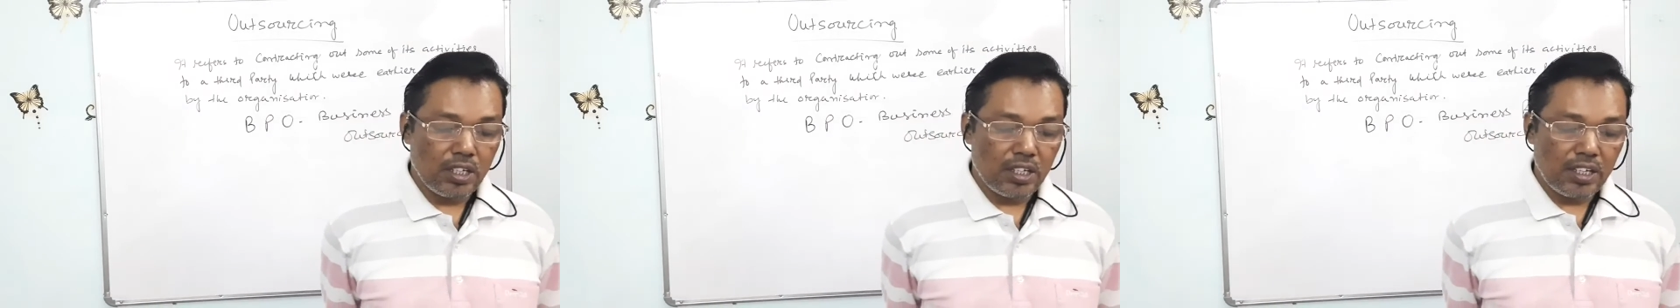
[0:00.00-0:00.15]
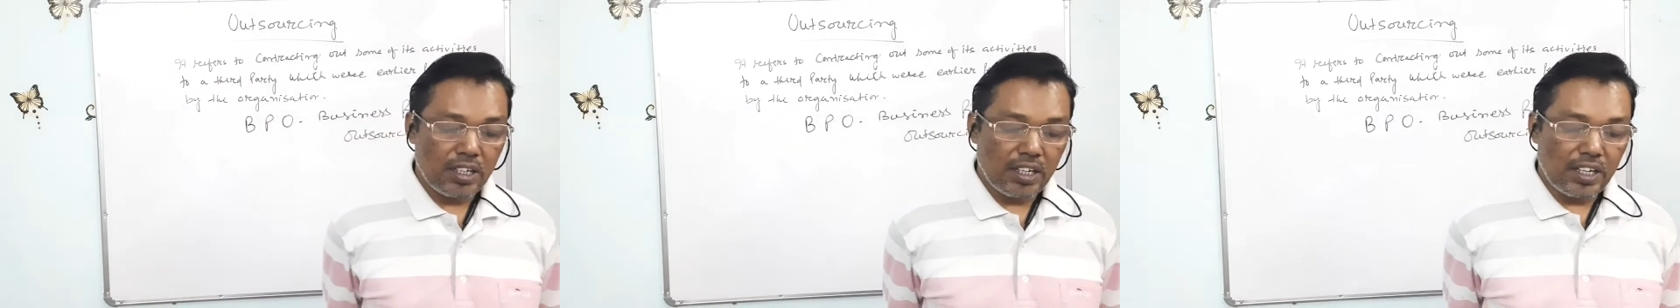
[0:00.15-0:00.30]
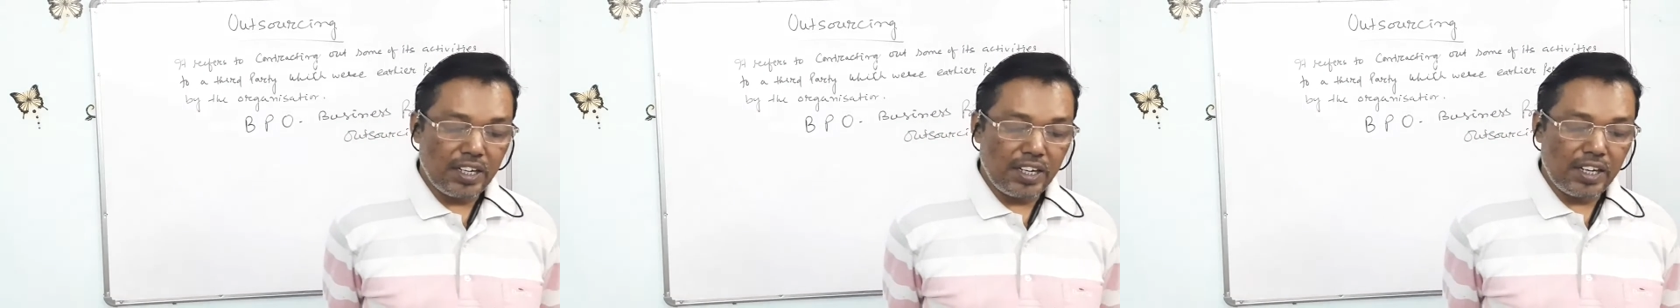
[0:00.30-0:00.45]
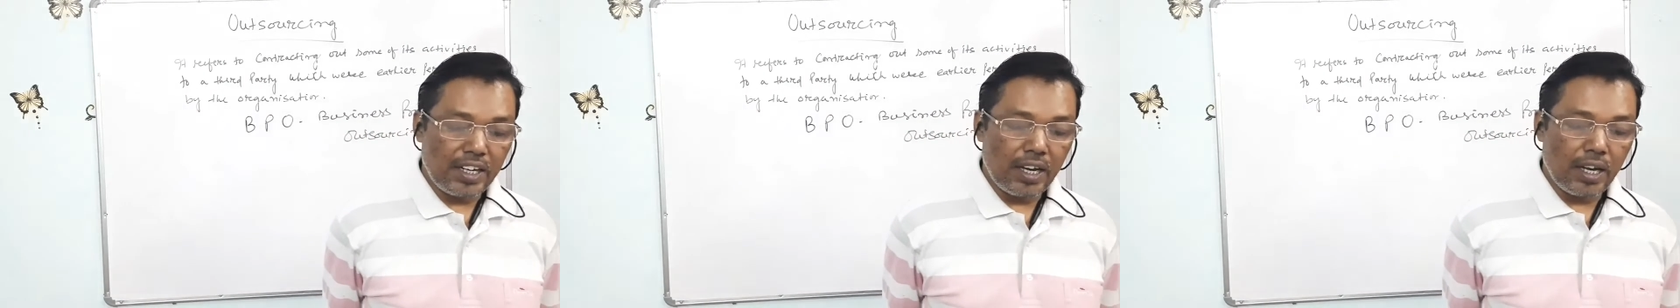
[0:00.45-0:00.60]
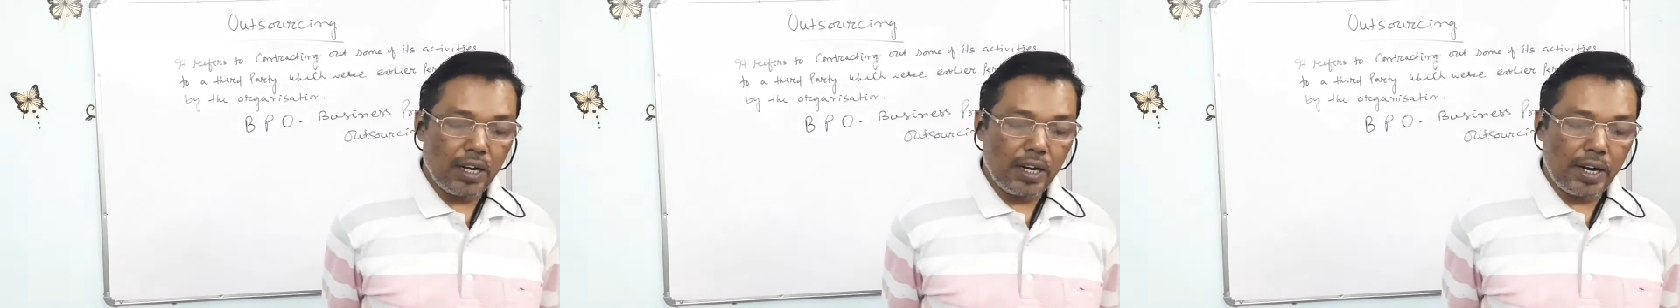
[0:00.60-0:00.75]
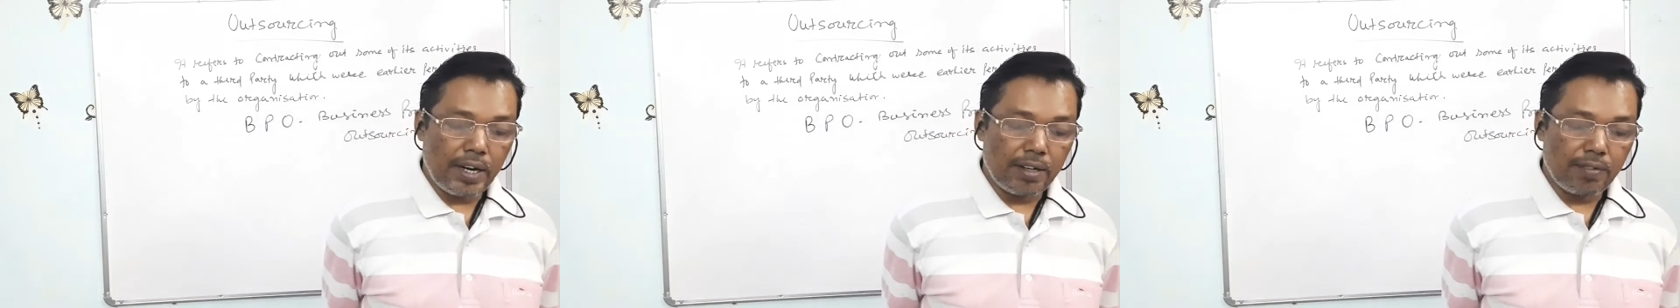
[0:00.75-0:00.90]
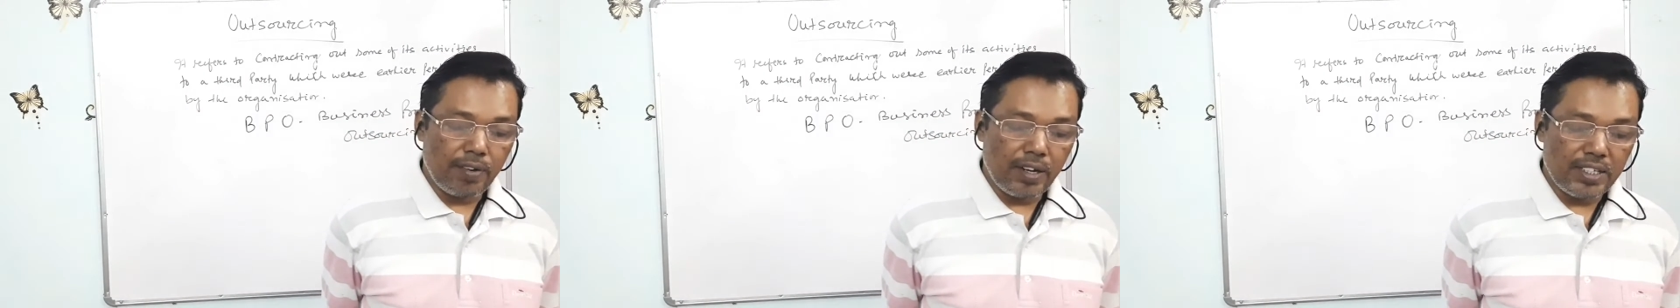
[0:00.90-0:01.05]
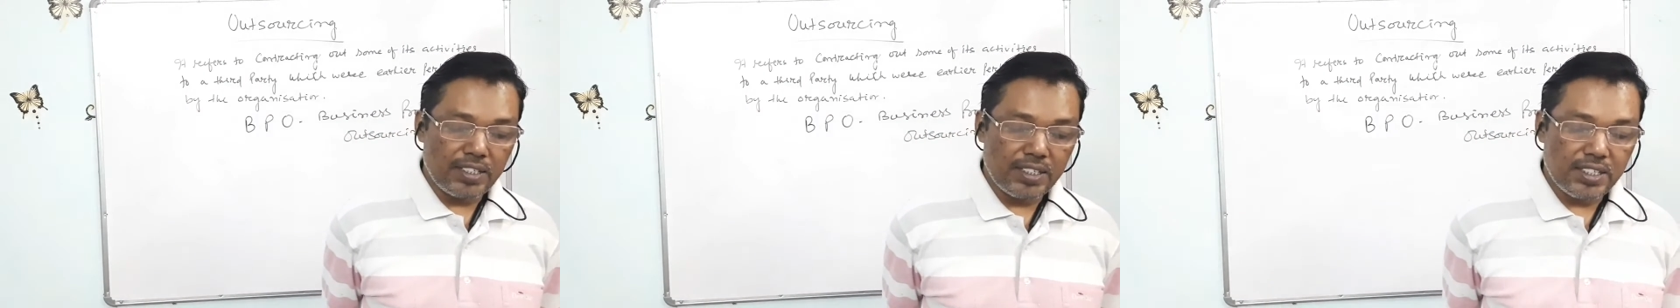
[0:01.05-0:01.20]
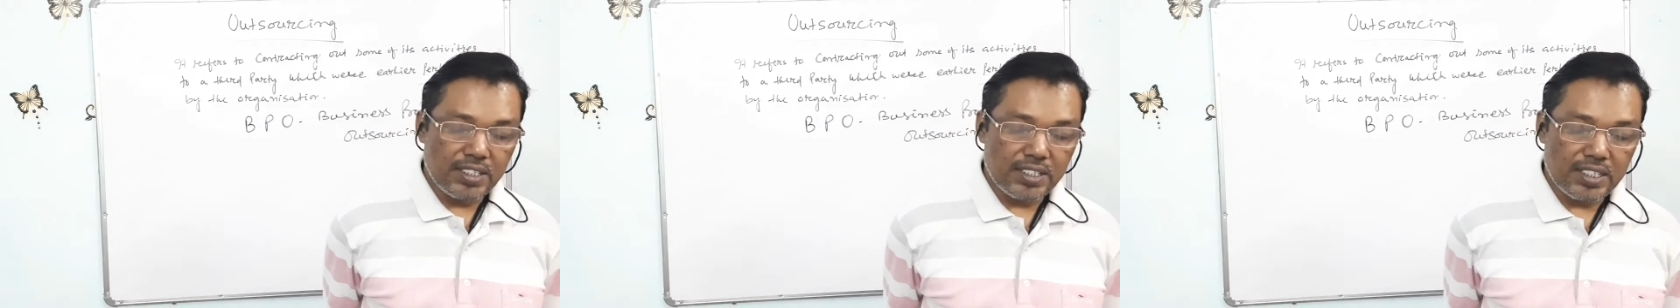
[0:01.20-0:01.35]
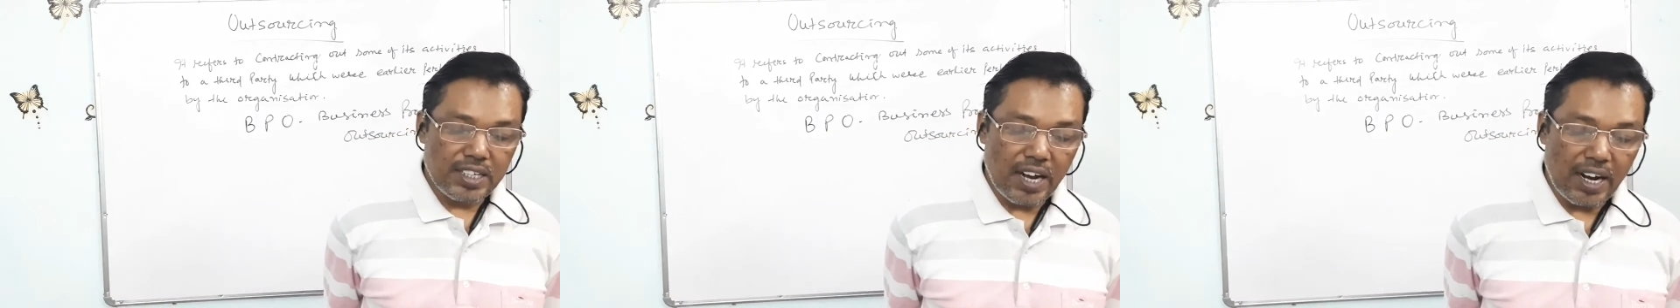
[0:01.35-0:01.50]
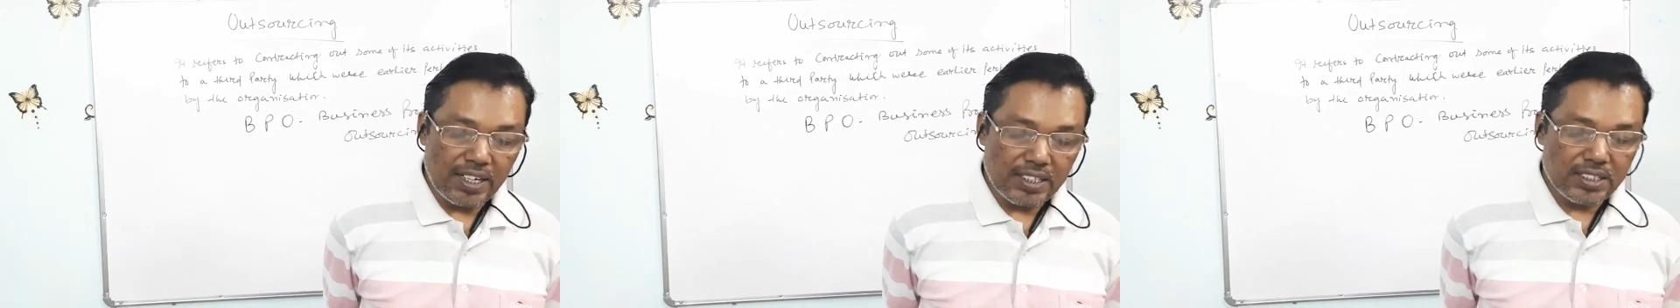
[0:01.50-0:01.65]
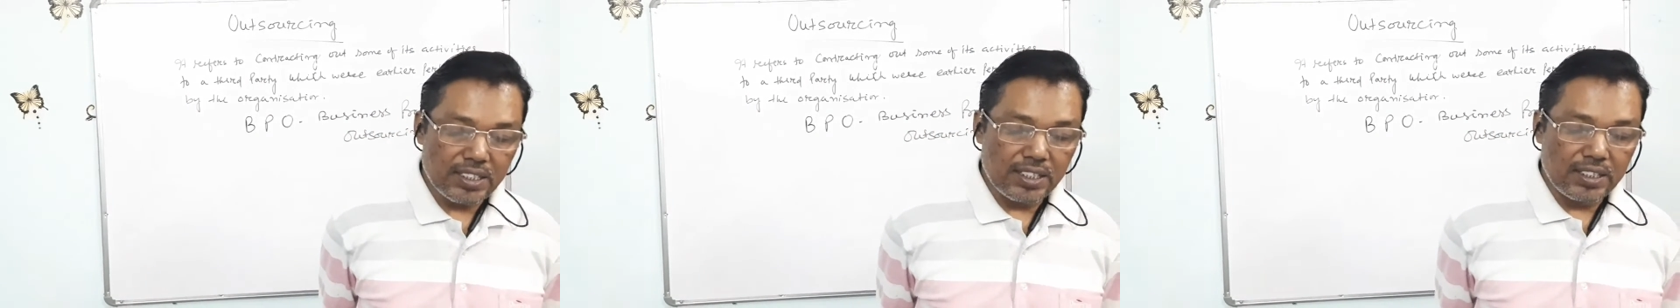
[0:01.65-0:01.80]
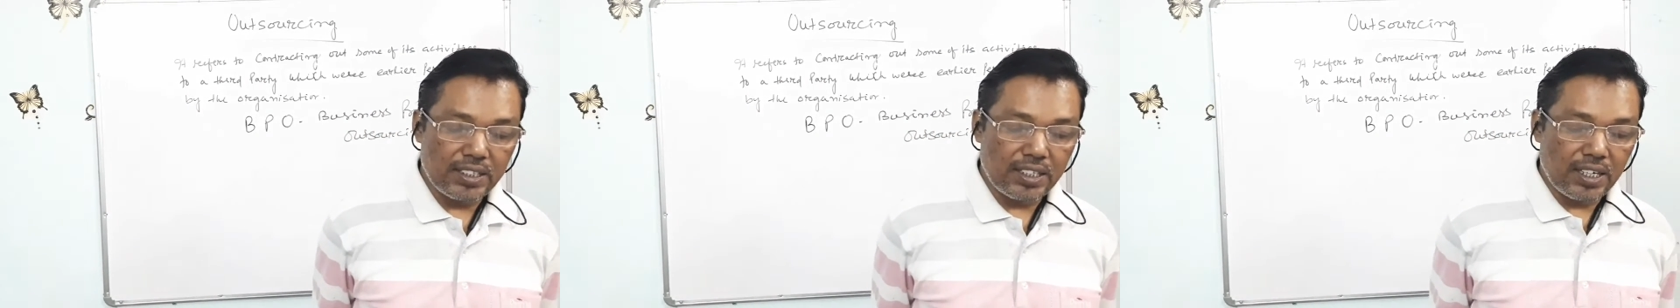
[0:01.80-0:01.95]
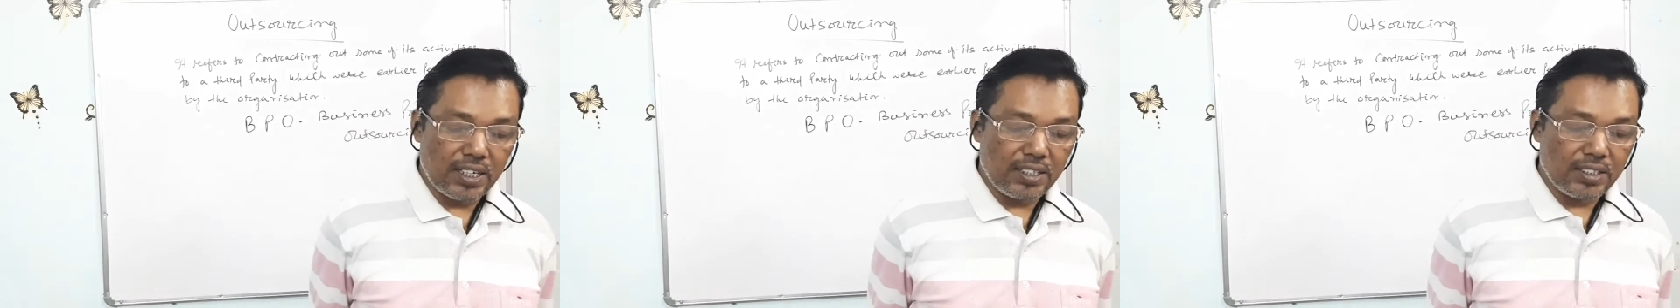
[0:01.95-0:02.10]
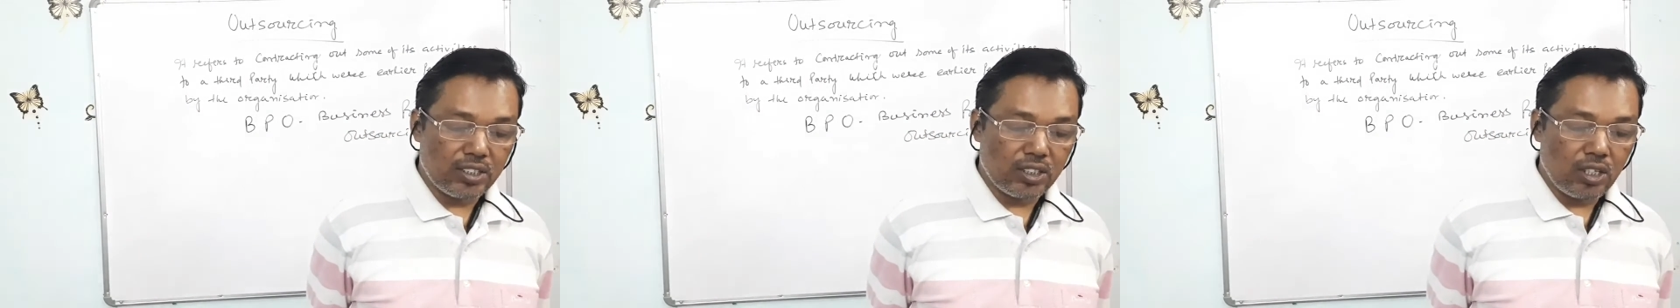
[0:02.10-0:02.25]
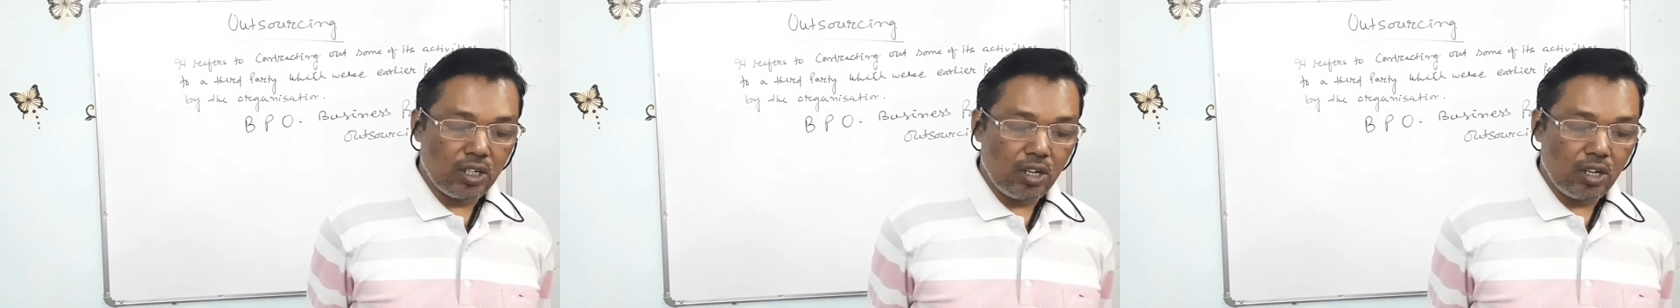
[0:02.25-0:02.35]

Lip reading: clinical advices, etc.